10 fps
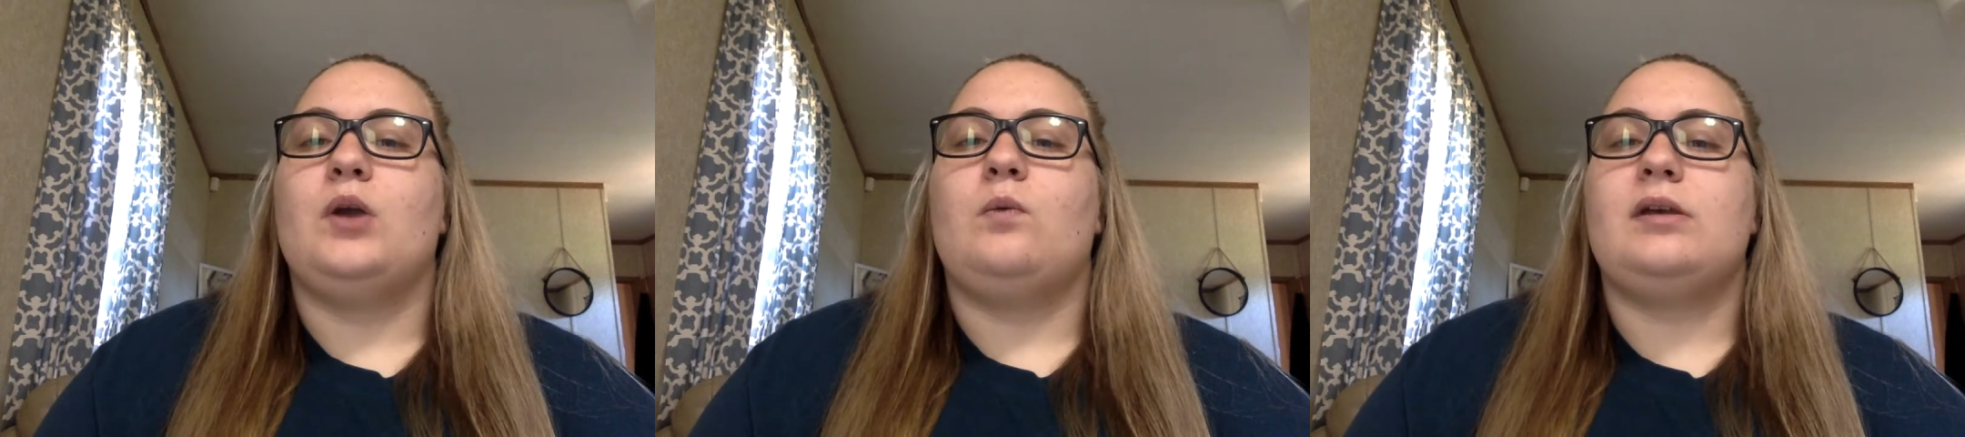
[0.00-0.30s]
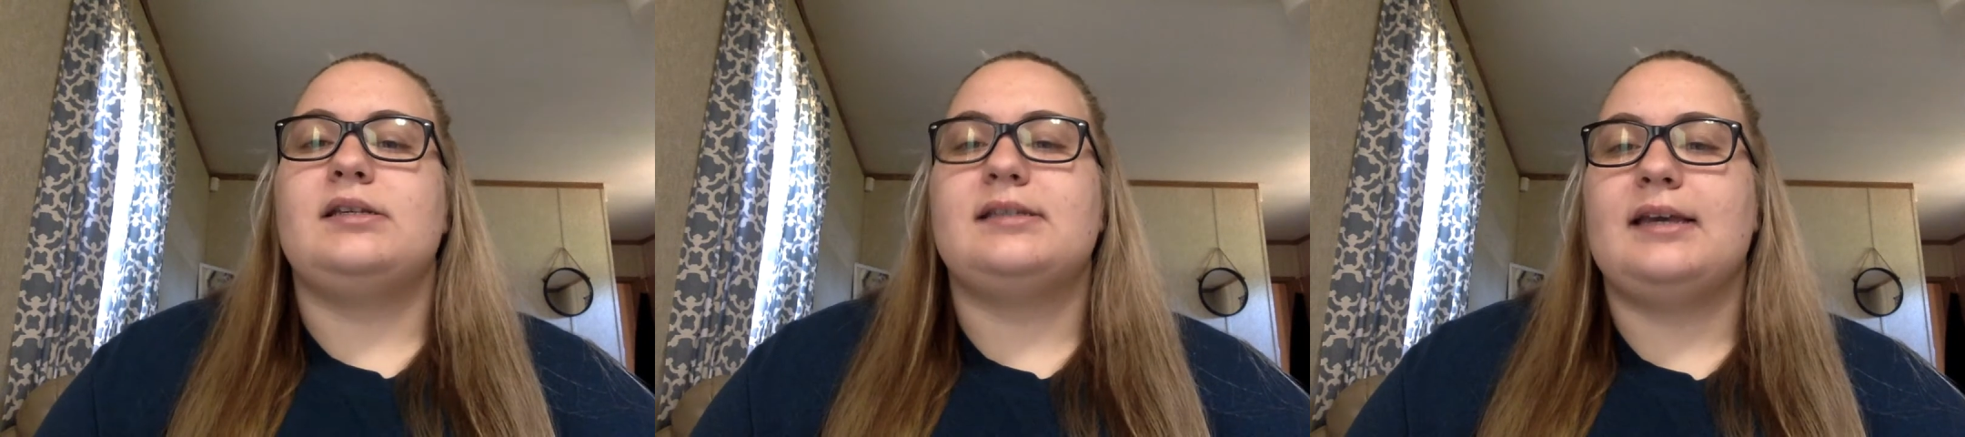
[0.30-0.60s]

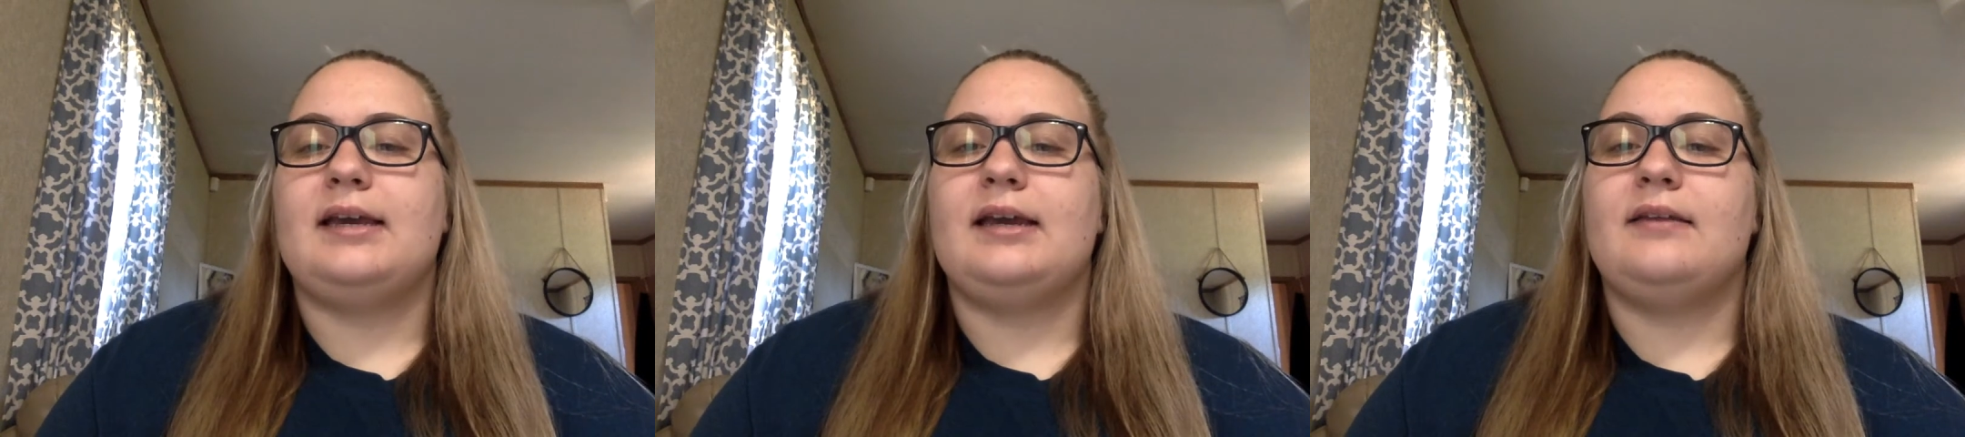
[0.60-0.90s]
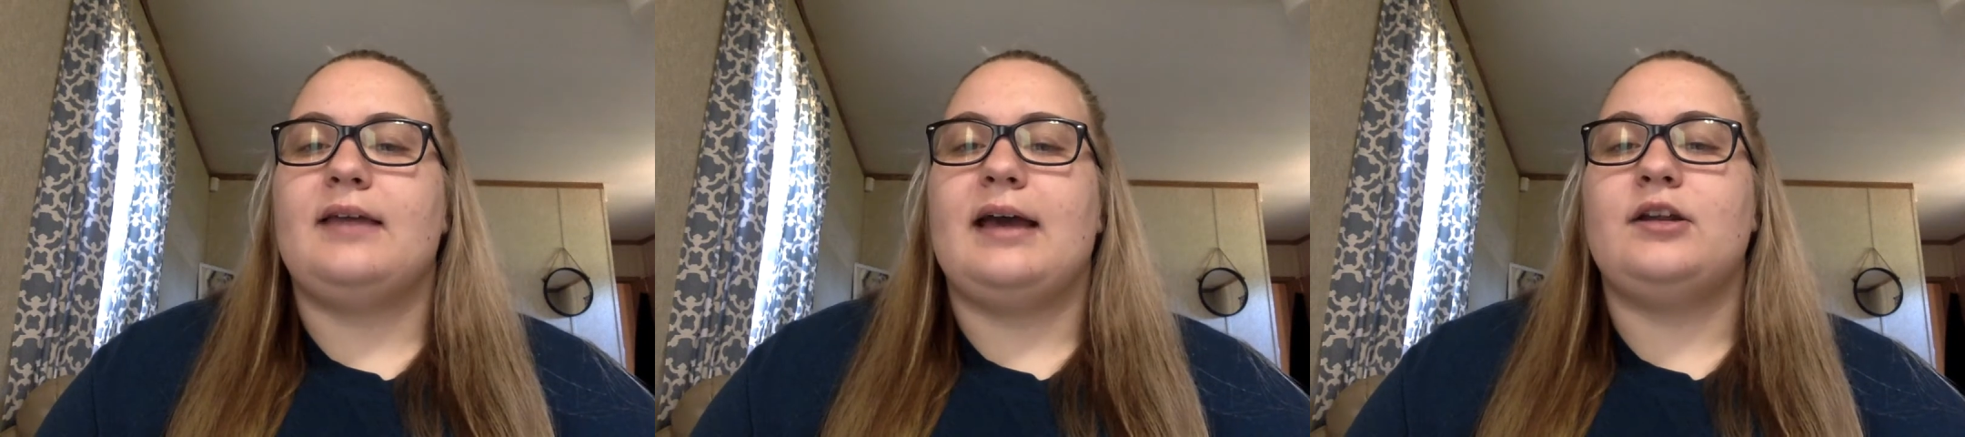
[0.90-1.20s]
We see
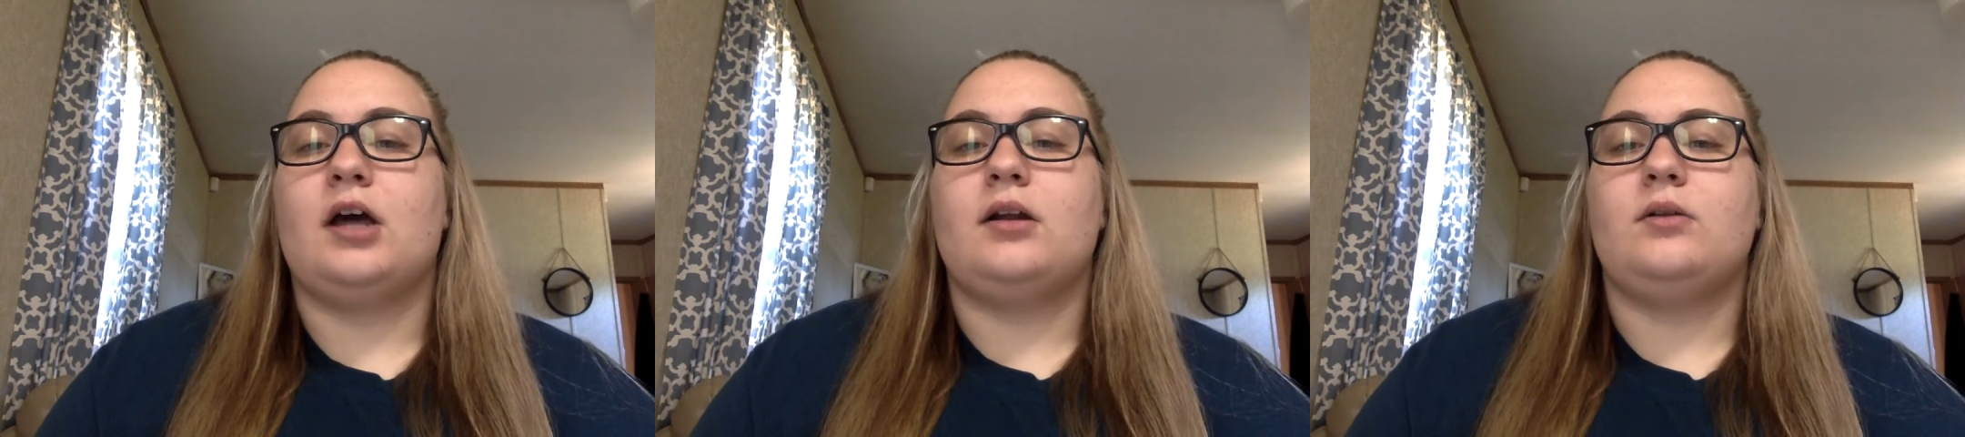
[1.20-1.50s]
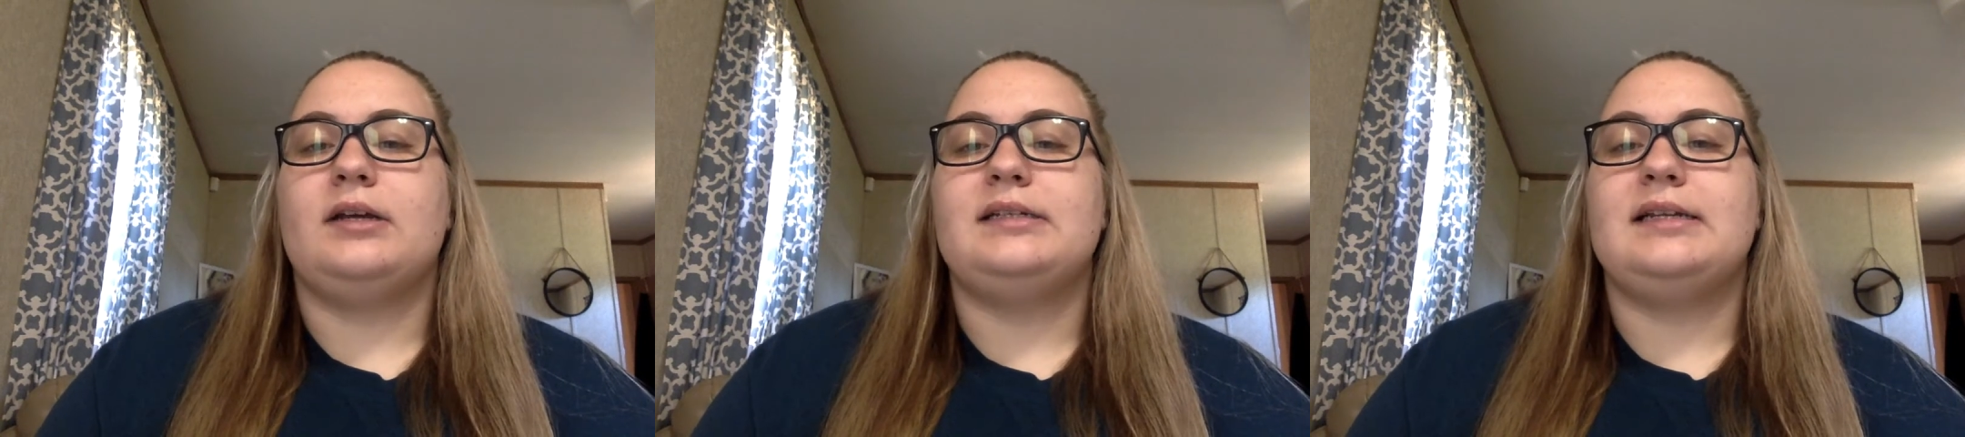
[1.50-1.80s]
that not
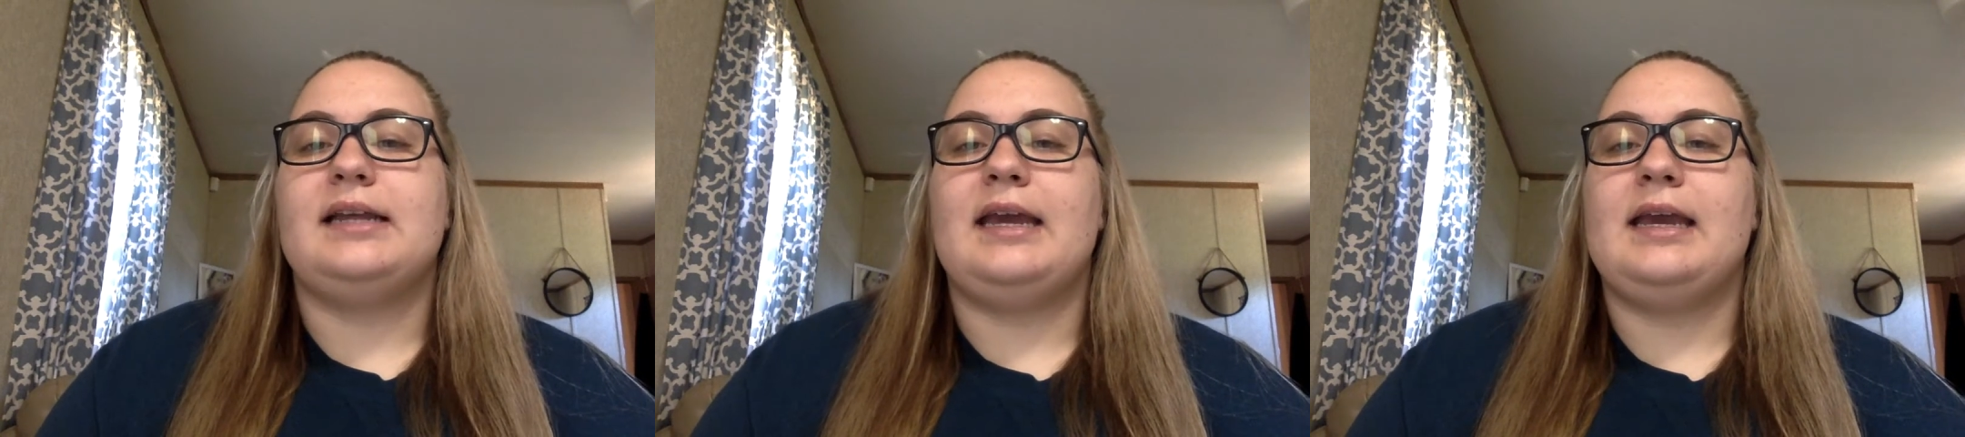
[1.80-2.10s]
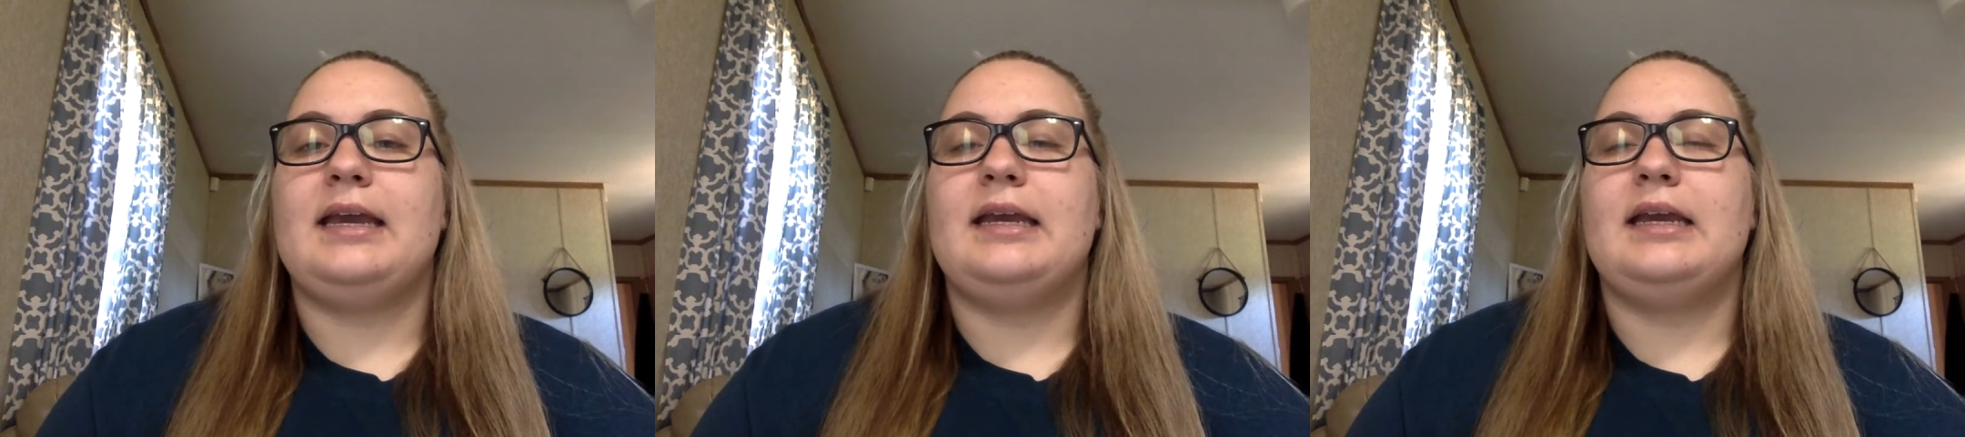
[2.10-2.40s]
only did
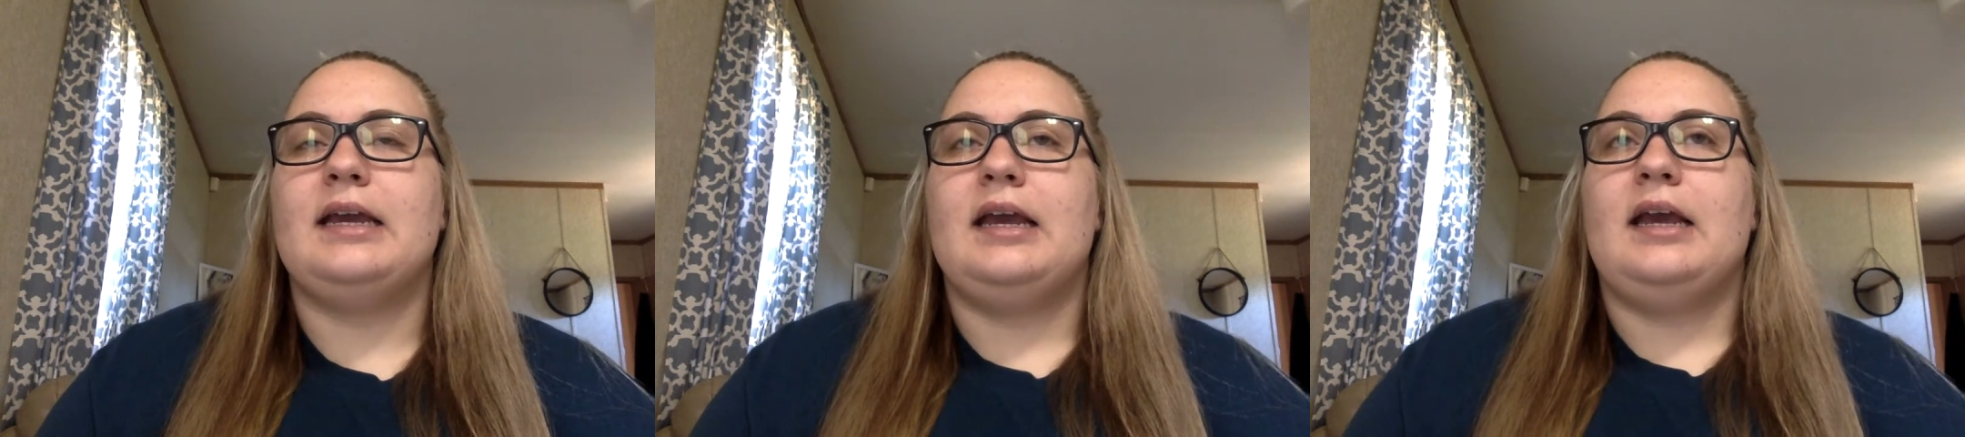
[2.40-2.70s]
he